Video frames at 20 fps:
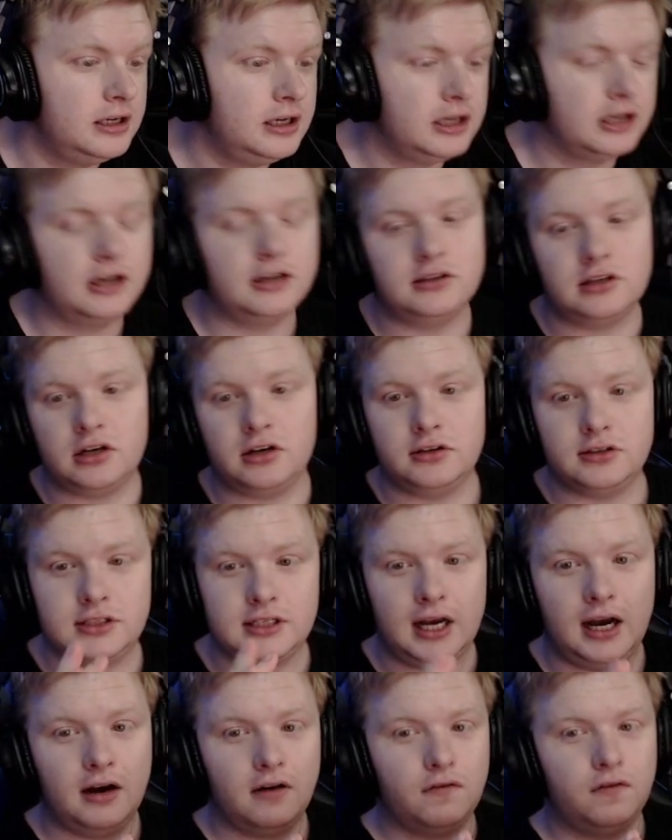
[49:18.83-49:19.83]
because it goes
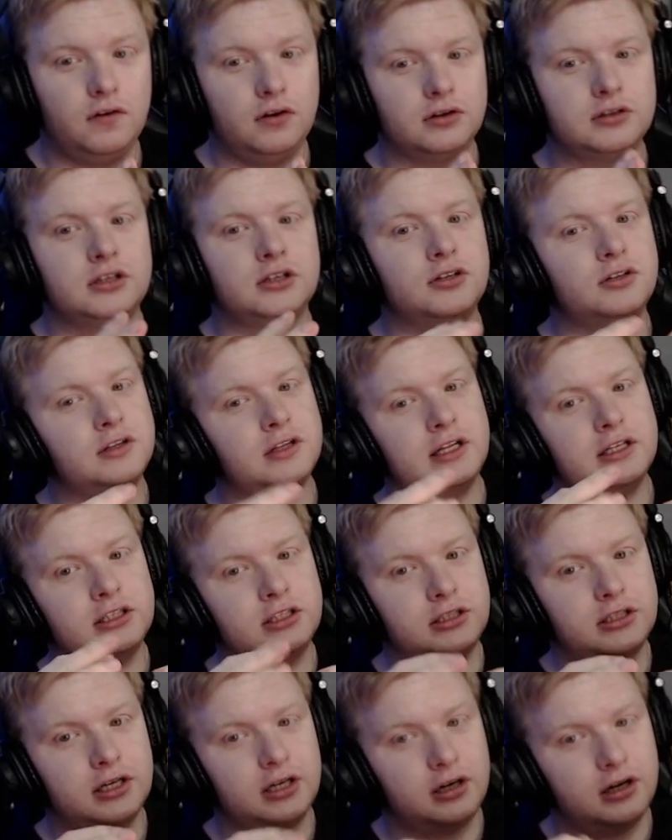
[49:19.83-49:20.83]
Dark Forces and then
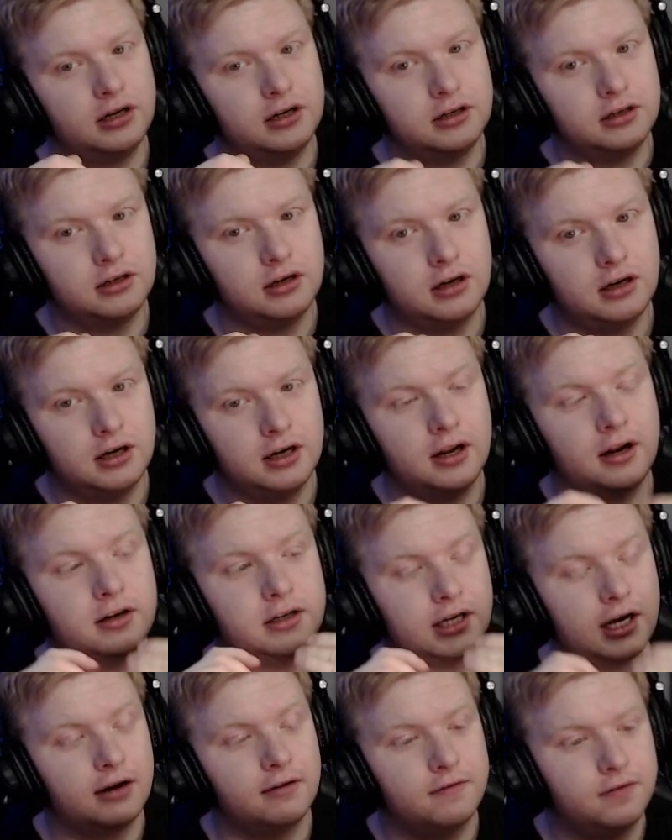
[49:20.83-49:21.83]
Jedi Knight,
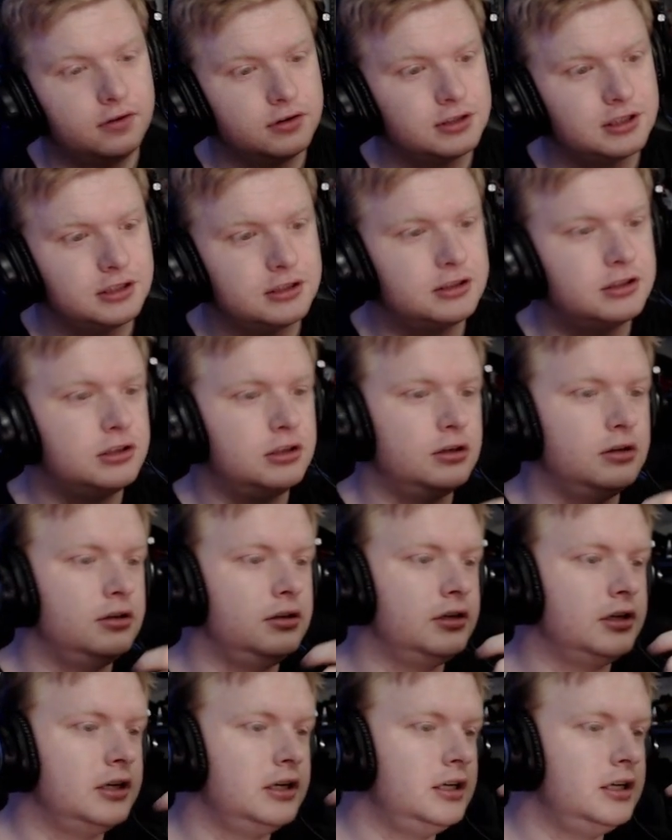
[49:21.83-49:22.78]
Dark Forces 2